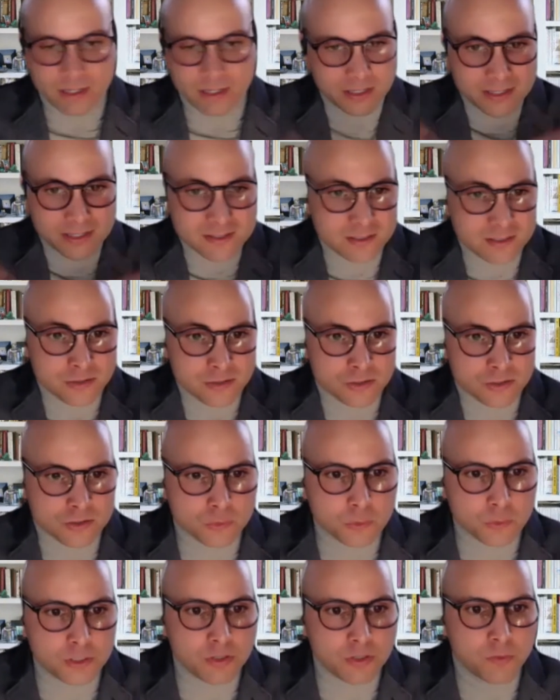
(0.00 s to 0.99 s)
as teachers,
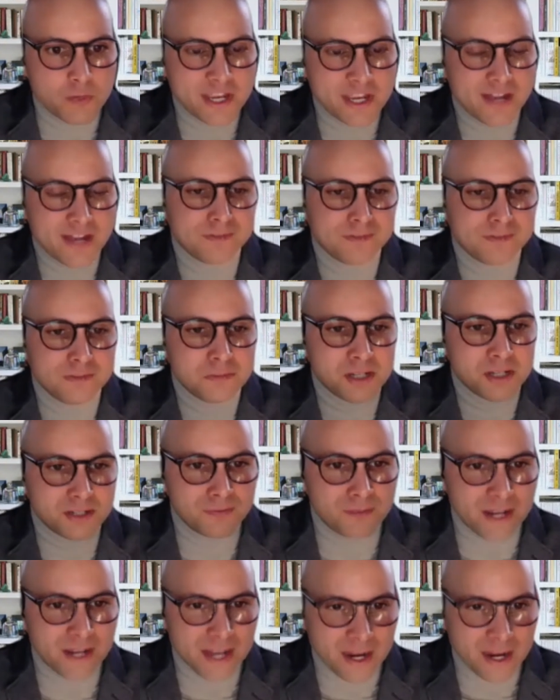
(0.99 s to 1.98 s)
we know we have to
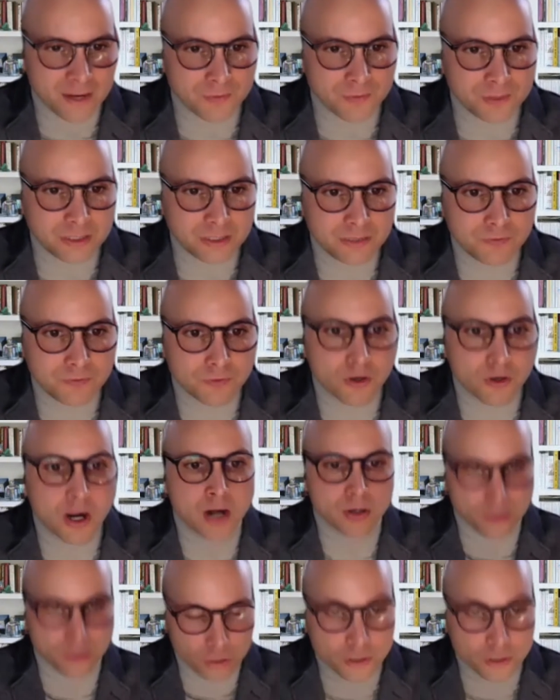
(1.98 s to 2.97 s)
modify everything for
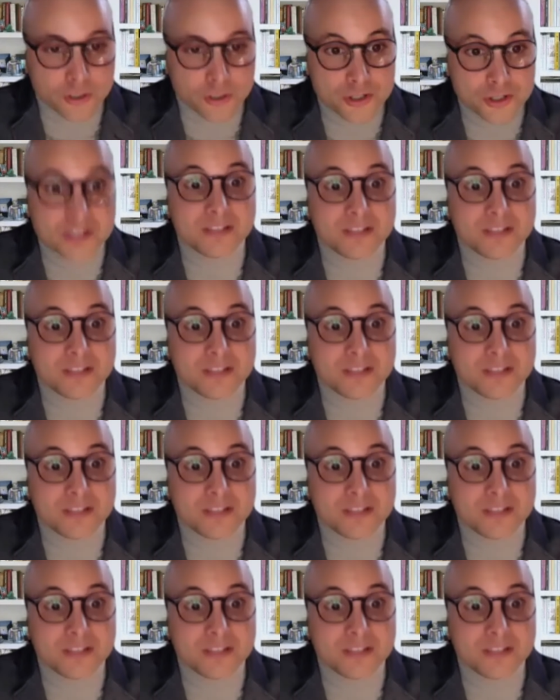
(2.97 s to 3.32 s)
our learners.